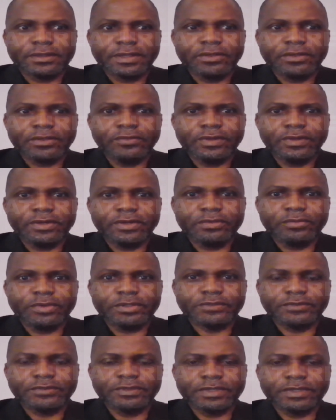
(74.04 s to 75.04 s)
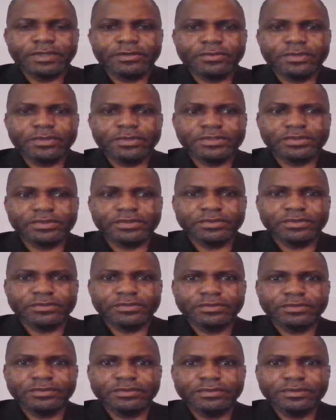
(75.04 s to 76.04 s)
Thank you very much for that
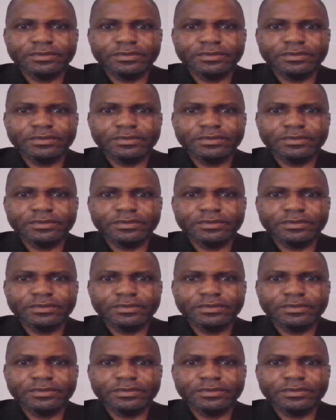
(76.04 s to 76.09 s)
question.